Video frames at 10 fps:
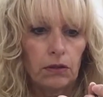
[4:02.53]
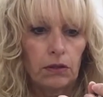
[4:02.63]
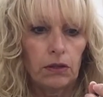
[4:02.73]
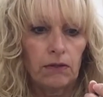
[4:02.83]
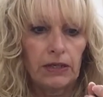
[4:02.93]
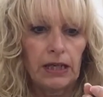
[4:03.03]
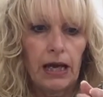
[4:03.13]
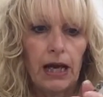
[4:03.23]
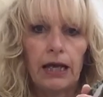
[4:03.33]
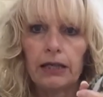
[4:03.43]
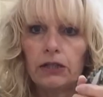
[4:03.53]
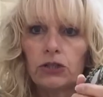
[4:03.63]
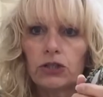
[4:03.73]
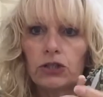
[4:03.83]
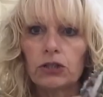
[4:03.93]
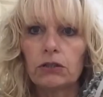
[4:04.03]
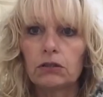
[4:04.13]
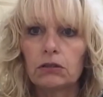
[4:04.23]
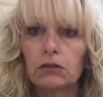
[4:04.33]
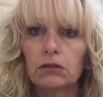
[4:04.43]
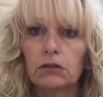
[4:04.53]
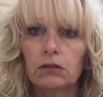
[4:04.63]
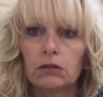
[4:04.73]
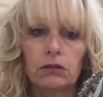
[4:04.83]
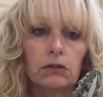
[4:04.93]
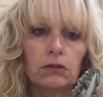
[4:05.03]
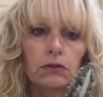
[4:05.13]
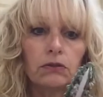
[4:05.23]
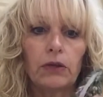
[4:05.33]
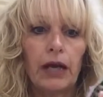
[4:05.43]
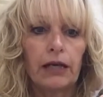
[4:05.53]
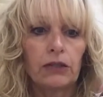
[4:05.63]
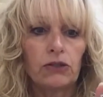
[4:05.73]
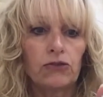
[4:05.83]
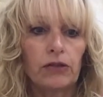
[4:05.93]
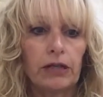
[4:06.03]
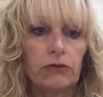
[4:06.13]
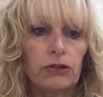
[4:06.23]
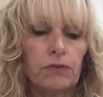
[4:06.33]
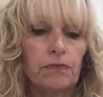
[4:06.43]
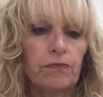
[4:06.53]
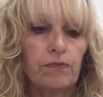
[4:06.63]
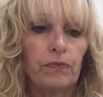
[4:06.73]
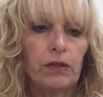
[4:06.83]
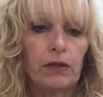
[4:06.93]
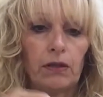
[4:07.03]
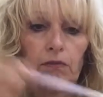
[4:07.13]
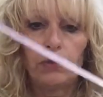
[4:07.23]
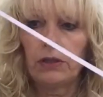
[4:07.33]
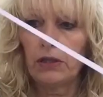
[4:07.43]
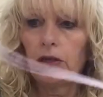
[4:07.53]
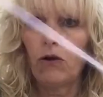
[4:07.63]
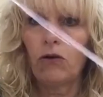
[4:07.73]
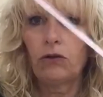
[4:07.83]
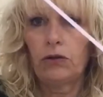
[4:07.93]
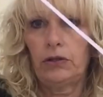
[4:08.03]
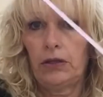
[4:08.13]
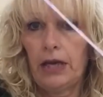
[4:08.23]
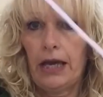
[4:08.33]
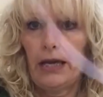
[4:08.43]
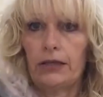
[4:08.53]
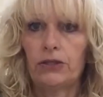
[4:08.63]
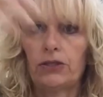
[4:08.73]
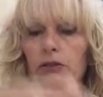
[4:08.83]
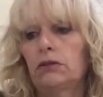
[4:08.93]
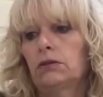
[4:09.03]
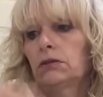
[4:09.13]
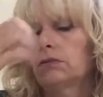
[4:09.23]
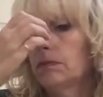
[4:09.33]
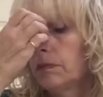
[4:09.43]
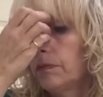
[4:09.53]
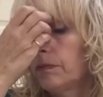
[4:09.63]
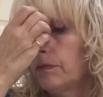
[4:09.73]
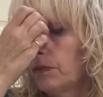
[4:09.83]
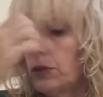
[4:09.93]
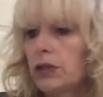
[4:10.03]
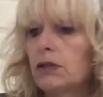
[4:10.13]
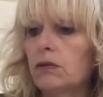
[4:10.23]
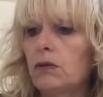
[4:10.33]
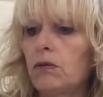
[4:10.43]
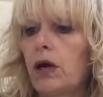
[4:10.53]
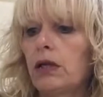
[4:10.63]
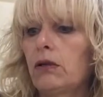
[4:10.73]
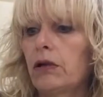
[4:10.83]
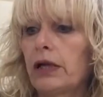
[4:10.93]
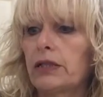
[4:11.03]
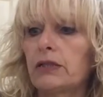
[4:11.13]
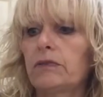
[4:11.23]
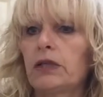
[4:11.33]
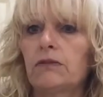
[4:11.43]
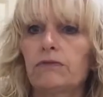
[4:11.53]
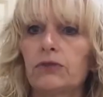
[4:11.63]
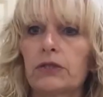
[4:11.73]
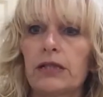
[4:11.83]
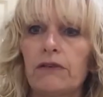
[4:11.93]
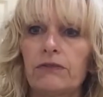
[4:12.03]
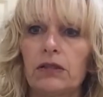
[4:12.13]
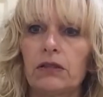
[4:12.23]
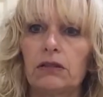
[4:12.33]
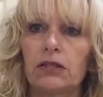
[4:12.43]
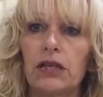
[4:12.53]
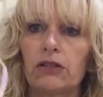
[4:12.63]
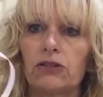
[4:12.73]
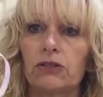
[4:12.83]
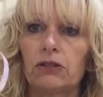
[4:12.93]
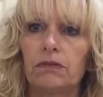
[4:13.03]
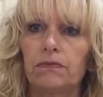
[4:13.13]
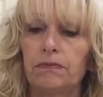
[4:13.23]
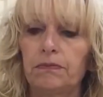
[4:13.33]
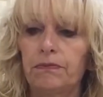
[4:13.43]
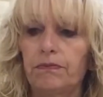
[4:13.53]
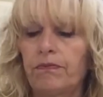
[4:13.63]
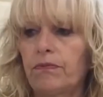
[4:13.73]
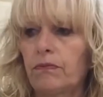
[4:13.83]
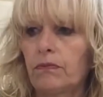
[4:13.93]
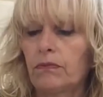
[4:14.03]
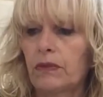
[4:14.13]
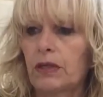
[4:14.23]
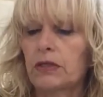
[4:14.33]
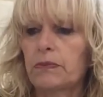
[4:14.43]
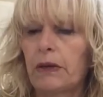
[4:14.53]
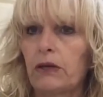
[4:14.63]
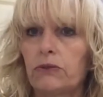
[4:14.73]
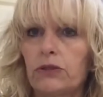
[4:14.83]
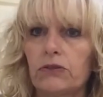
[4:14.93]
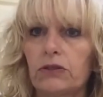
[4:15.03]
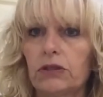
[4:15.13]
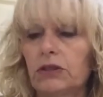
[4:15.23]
think of it caged. It's all caged round, and then with your long end, you need quite a long end. I mean, I've just left it attached to the exploded